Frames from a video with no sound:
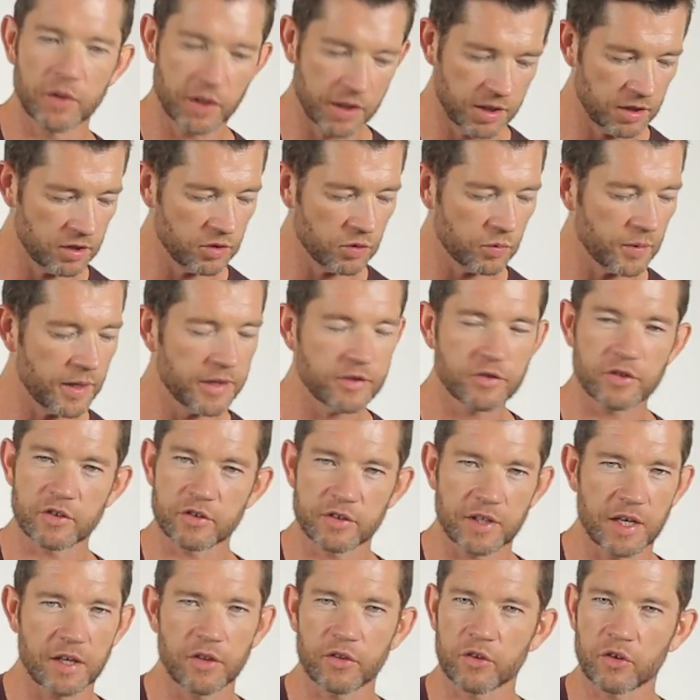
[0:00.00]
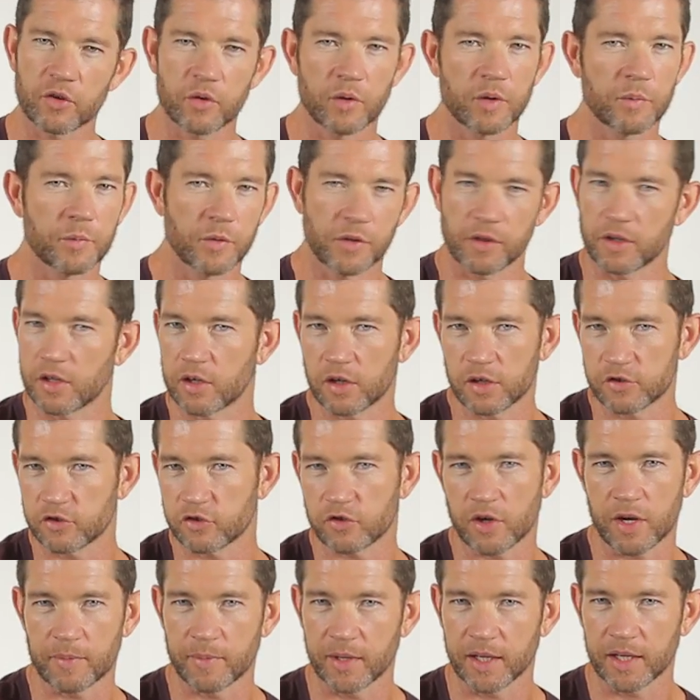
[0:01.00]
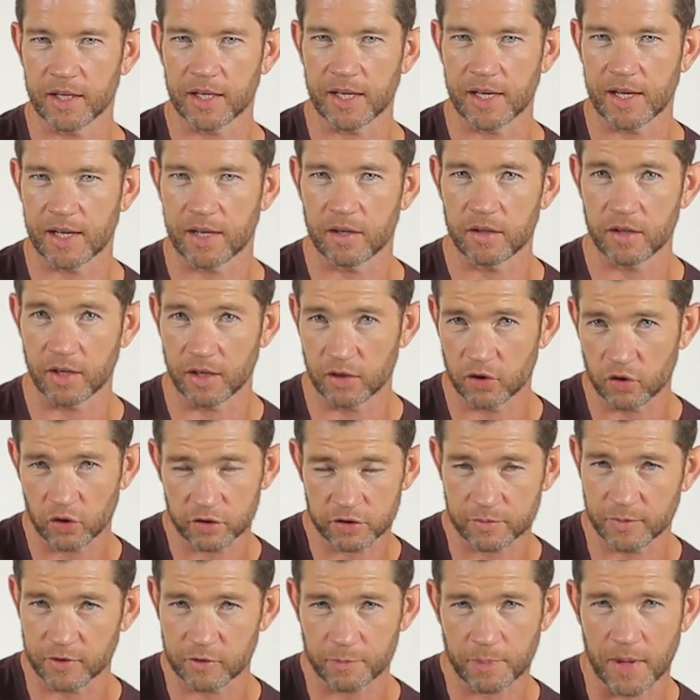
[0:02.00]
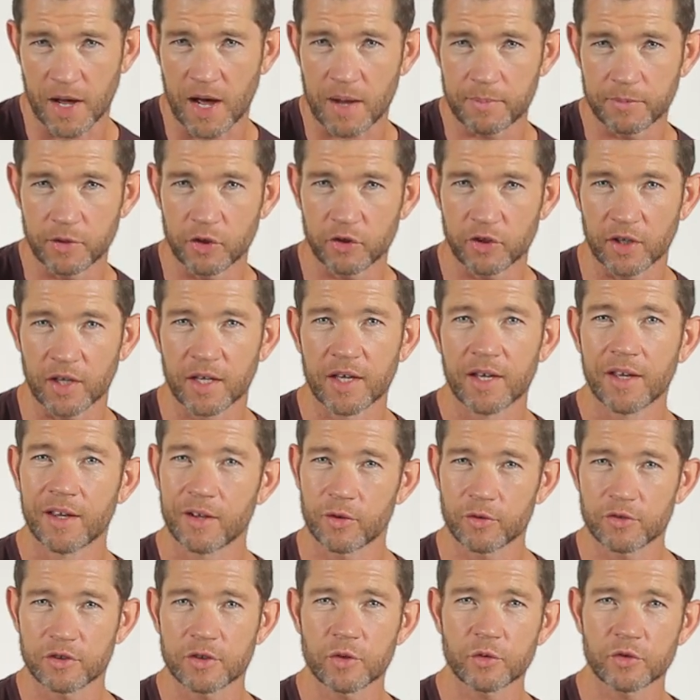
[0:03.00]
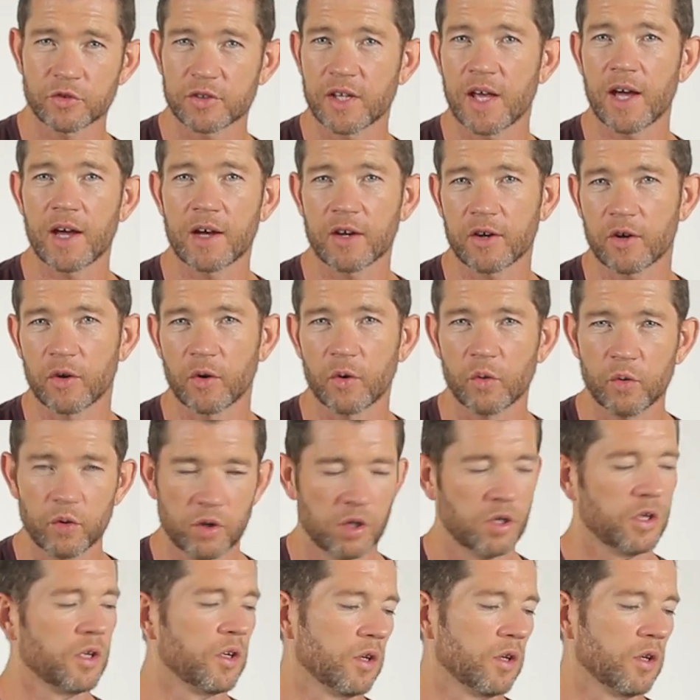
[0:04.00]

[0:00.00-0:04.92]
You can always just get through it with a lot of strumming uh, and not so much palm muting. It'll still sound cool.